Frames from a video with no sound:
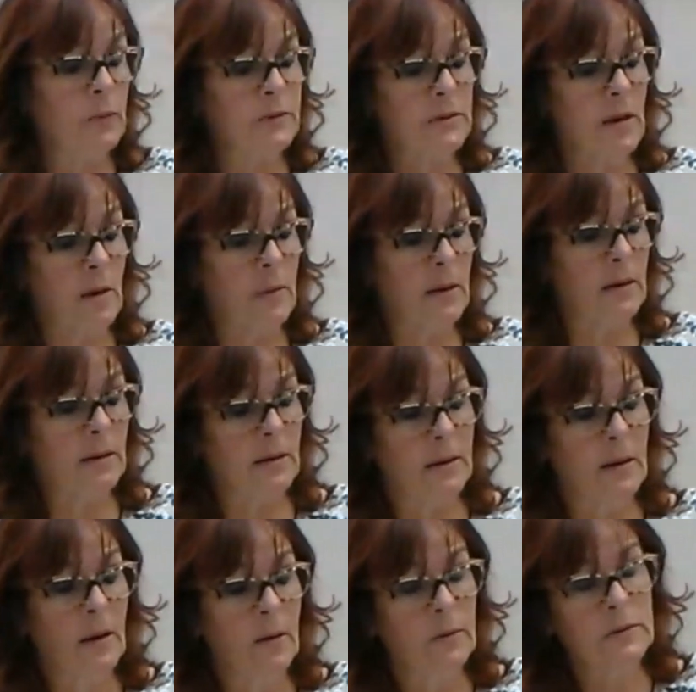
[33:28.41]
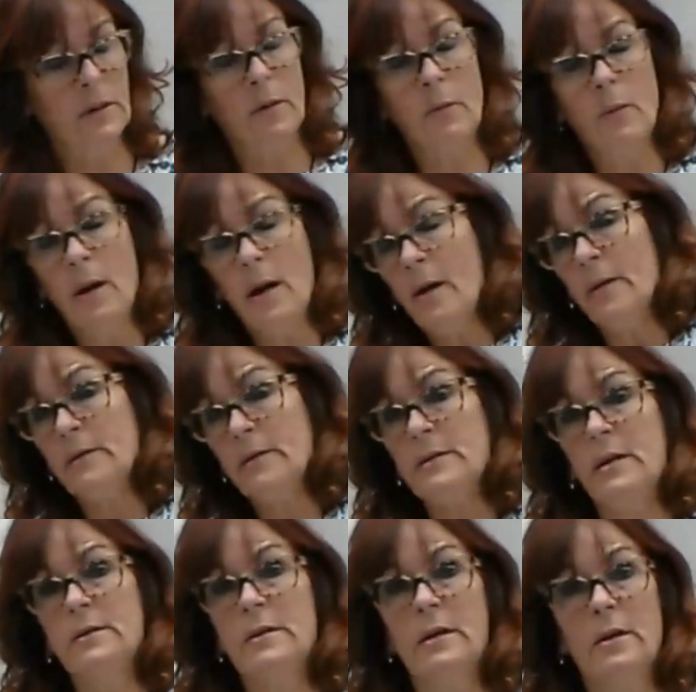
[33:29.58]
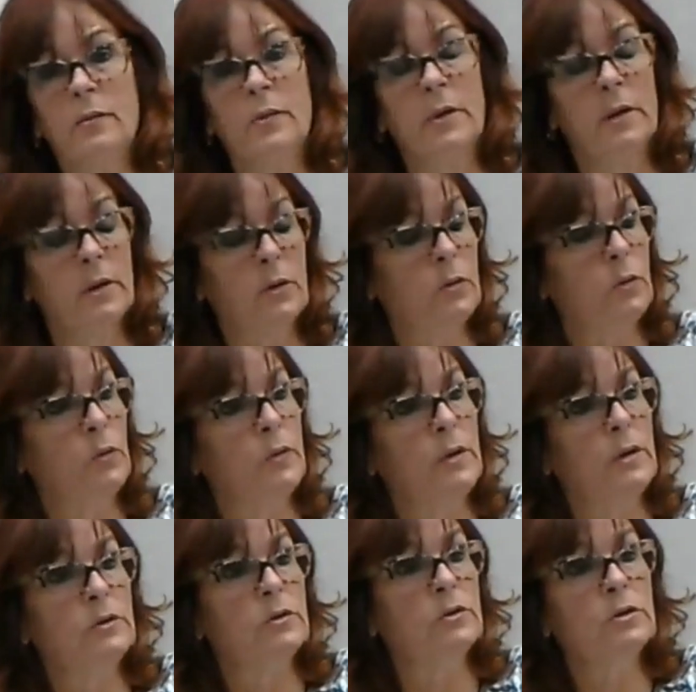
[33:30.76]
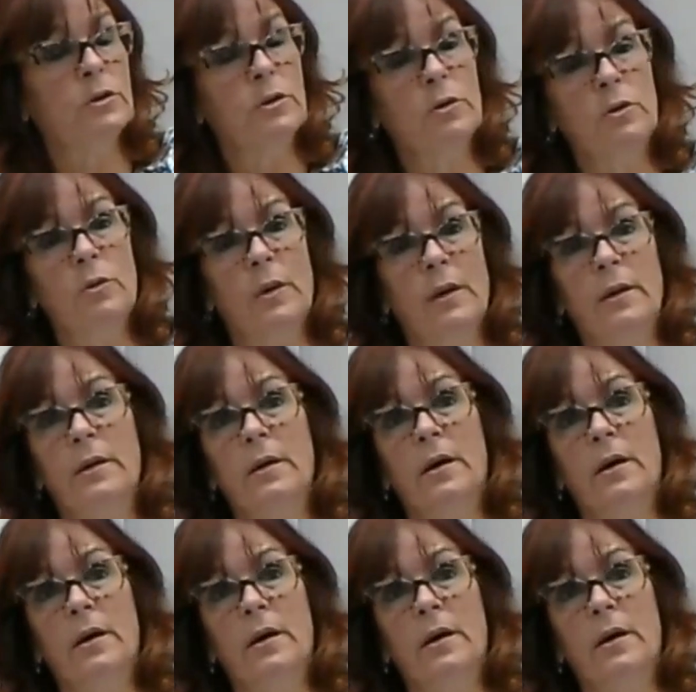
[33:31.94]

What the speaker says: coming, and I was like, wow, that sounds like a really cool thing to do. And,